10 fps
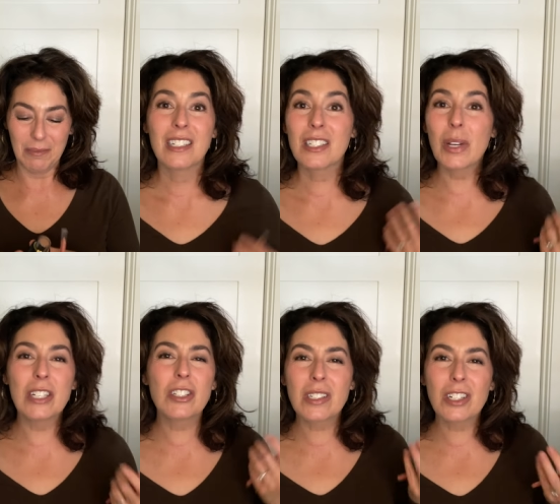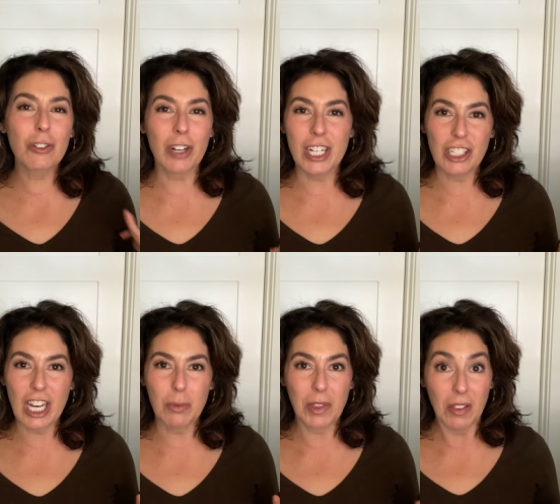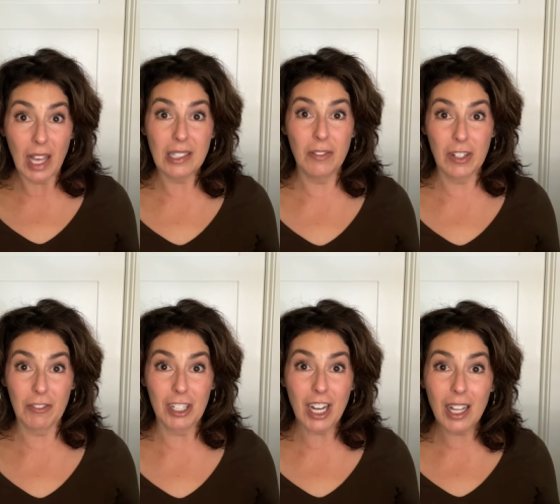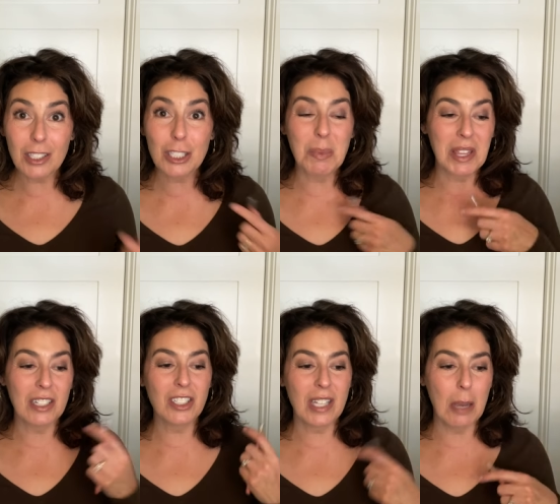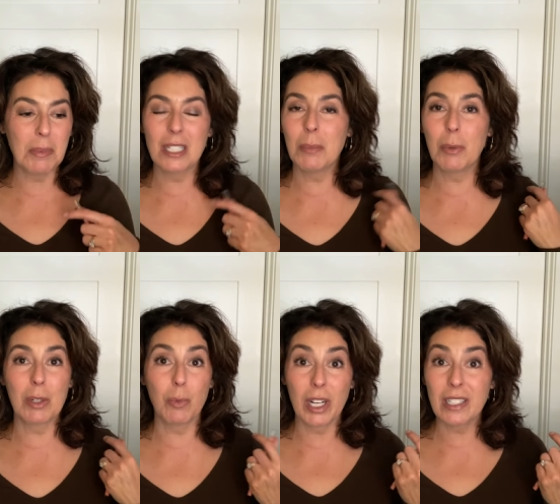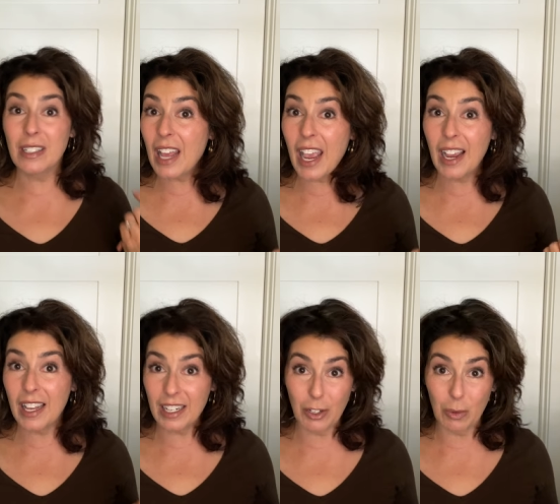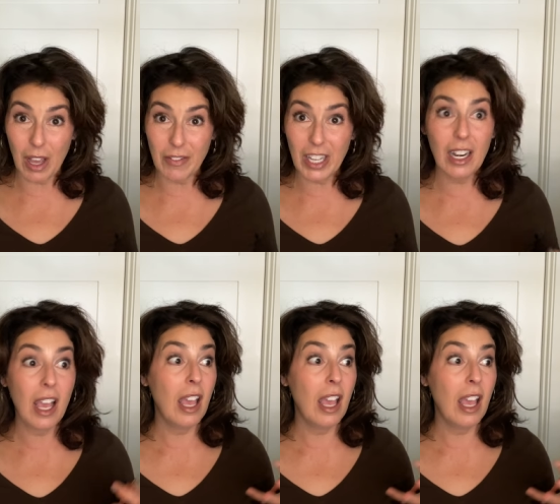So it's just a great shade with lots of different colors, but that just happens to be what I'm wearing today, and I do love it.